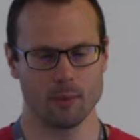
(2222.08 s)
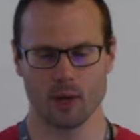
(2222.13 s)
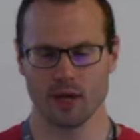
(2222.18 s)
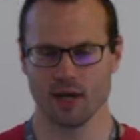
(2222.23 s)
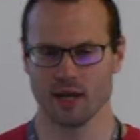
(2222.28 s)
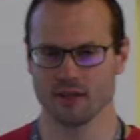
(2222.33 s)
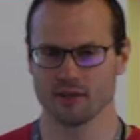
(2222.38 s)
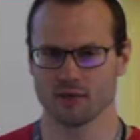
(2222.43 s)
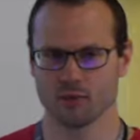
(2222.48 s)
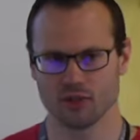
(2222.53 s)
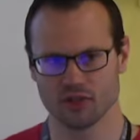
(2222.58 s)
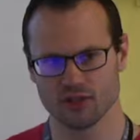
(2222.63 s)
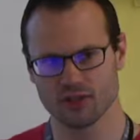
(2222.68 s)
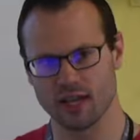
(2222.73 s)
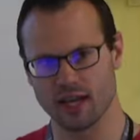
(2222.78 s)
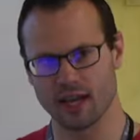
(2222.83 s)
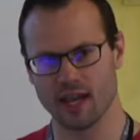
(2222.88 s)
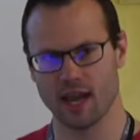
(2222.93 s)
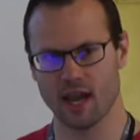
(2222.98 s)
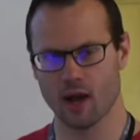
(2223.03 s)
rate is, which is
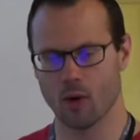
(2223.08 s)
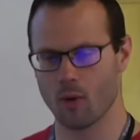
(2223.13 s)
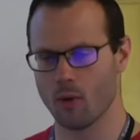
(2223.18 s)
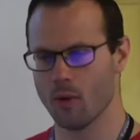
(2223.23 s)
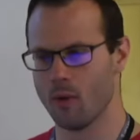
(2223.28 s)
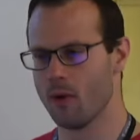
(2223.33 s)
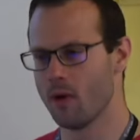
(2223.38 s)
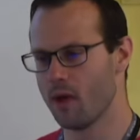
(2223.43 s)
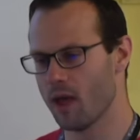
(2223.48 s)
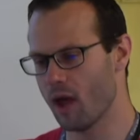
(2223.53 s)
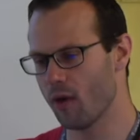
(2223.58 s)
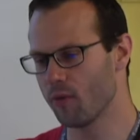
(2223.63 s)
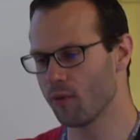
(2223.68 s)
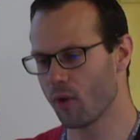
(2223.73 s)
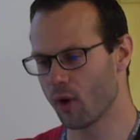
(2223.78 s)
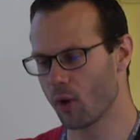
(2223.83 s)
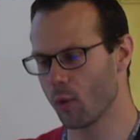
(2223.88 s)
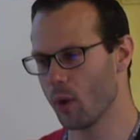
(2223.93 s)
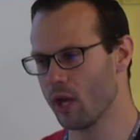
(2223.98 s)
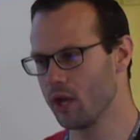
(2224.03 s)
like how how
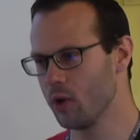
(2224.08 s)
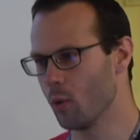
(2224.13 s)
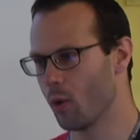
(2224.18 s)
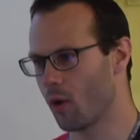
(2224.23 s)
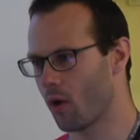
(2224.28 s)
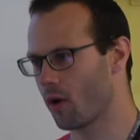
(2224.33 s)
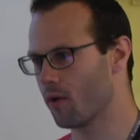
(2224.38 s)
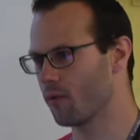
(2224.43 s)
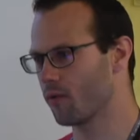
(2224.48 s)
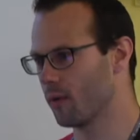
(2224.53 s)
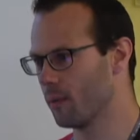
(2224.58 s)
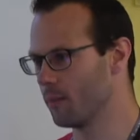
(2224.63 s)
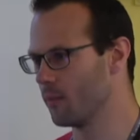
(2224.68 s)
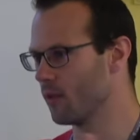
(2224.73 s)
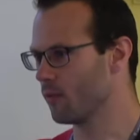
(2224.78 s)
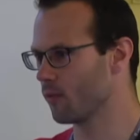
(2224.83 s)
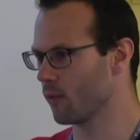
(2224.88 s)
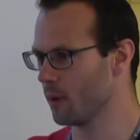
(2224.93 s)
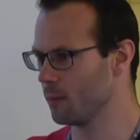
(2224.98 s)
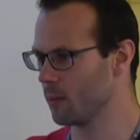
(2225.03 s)
far away you are from the
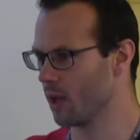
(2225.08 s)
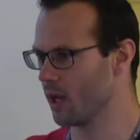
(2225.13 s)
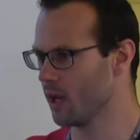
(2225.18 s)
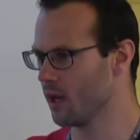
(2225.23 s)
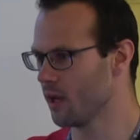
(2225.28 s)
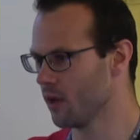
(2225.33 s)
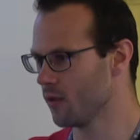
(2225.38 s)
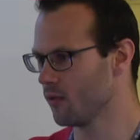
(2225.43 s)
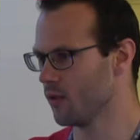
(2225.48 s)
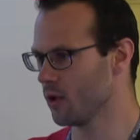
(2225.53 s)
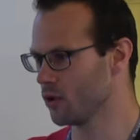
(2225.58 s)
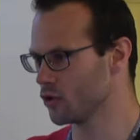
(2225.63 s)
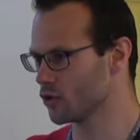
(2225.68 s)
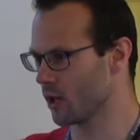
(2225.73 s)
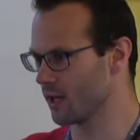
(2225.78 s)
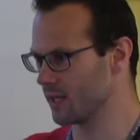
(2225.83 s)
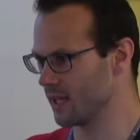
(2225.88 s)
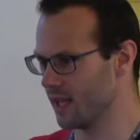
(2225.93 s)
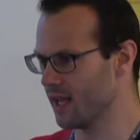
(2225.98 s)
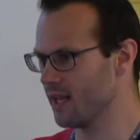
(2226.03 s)
frame rate that you're
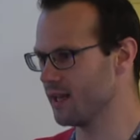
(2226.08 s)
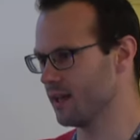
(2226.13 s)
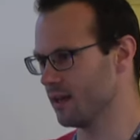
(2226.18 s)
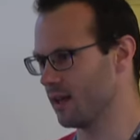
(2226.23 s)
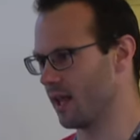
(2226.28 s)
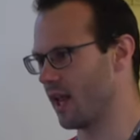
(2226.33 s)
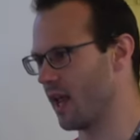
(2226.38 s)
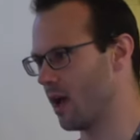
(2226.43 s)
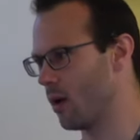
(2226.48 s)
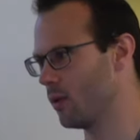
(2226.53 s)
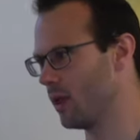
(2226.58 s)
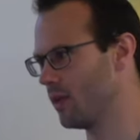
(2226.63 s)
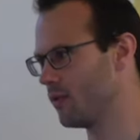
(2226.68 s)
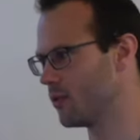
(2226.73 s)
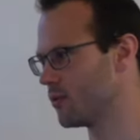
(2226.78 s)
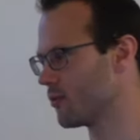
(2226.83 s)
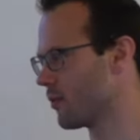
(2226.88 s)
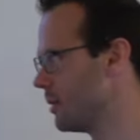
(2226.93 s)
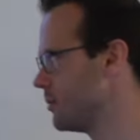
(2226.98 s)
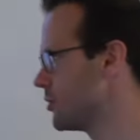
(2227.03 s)
trying to get, like how late
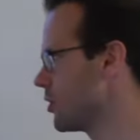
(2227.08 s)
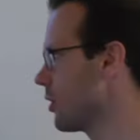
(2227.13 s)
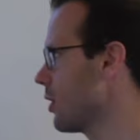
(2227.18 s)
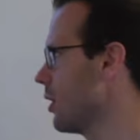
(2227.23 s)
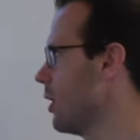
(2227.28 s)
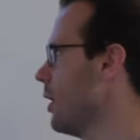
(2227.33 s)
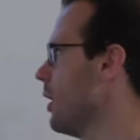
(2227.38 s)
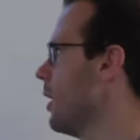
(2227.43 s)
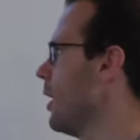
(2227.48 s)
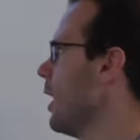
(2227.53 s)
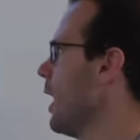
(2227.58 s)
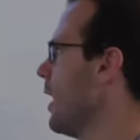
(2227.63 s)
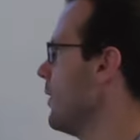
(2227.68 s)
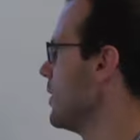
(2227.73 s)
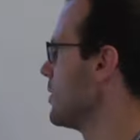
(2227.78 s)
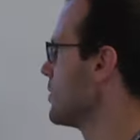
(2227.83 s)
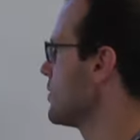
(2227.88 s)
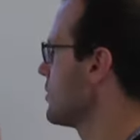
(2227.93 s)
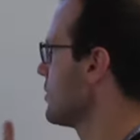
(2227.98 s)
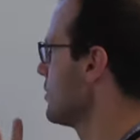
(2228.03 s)
those frames are. And
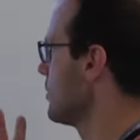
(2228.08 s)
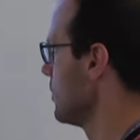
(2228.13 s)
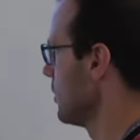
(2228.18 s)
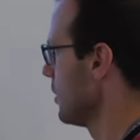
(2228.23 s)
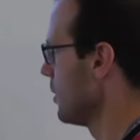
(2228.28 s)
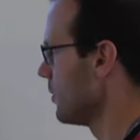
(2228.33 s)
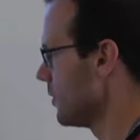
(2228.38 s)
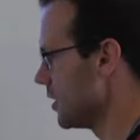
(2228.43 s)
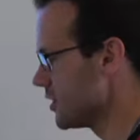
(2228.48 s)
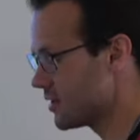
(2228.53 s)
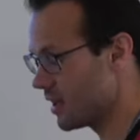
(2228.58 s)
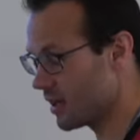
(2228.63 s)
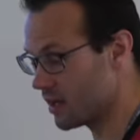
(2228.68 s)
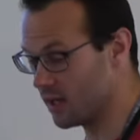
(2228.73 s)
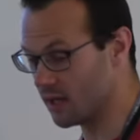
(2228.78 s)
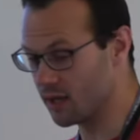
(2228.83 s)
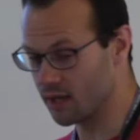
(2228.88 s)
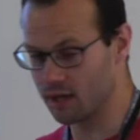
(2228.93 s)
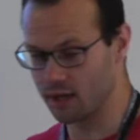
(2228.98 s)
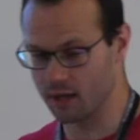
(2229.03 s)
this this
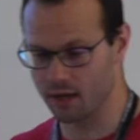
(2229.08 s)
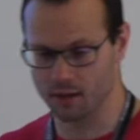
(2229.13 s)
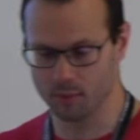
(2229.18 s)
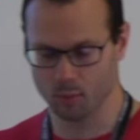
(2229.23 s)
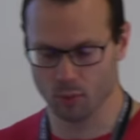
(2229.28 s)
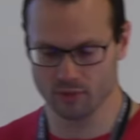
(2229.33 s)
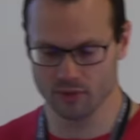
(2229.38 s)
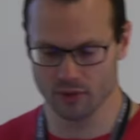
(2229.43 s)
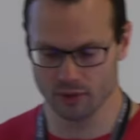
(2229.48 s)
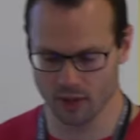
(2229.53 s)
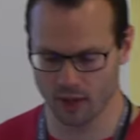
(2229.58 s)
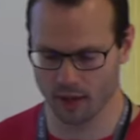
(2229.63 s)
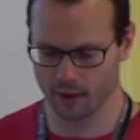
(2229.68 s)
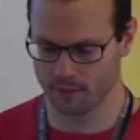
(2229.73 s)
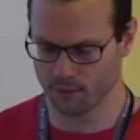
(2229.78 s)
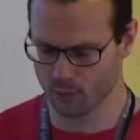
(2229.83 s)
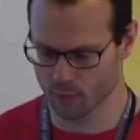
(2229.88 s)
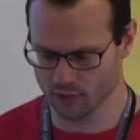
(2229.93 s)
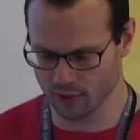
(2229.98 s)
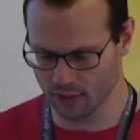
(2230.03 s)
technique uh, improves a lot.
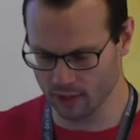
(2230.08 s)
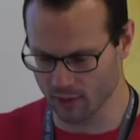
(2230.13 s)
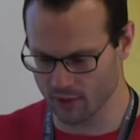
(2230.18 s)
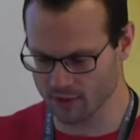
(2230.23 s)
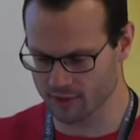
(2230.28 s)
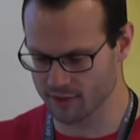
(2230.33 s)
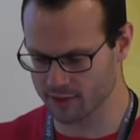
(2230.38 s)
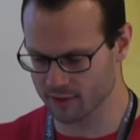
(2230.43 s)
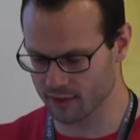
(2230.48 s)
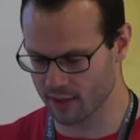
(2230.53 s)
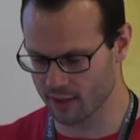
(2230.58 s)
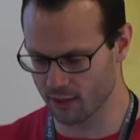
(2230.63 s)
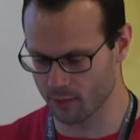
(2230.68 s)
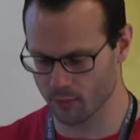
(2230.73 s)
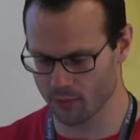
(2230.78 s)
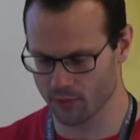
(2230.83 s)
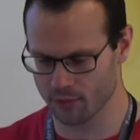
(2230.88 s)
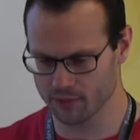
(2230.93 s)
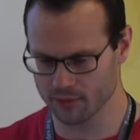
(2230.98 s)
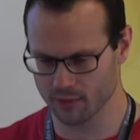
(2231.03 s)
Unfortunately, I lost the slide on
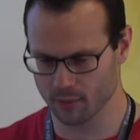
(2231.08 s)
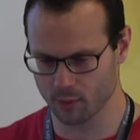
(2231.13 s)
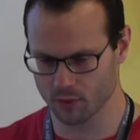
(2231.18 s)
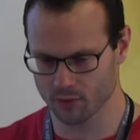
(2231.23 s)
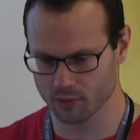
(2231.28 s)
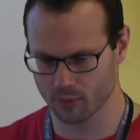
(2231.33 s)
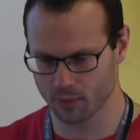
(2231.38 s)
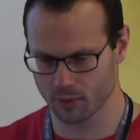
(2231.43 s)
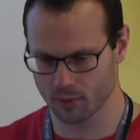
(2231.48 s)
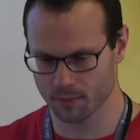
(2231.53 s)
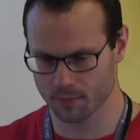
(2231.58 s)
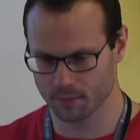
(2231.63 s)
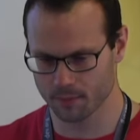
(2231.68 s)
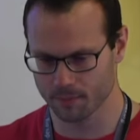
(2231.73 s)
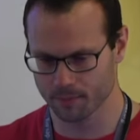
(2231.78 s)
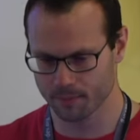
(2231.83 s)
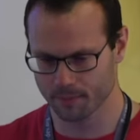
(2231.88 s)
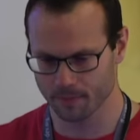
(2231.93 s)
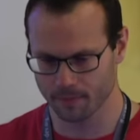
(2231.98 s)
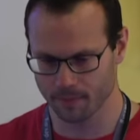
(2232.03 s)
what those numbers
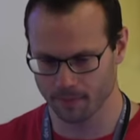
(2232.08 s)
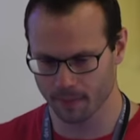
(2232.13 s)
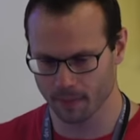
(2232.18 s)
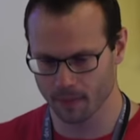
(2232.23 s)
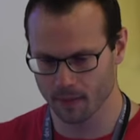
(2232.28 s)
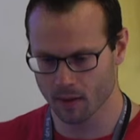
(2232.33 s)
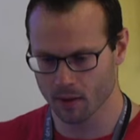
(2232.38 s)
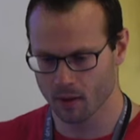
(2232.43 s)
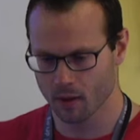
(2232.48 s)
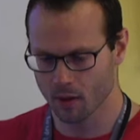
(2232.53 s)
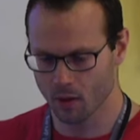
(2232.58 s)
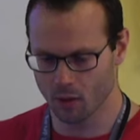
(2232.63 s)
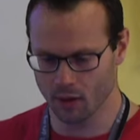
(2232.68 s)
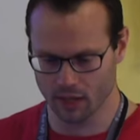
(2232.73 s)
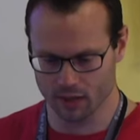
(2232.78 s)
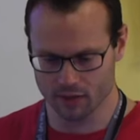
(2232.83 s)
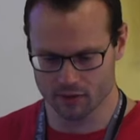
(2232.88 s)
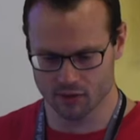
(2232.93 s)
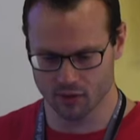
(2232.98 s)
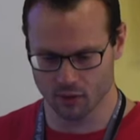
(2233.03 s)
were.
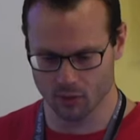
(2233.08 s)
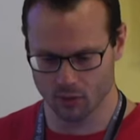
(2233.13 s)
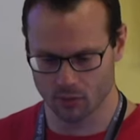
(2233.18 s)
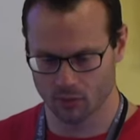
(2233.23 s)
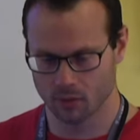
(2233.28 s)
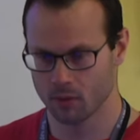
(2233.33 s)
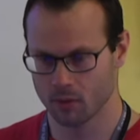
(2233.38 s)
Okay, so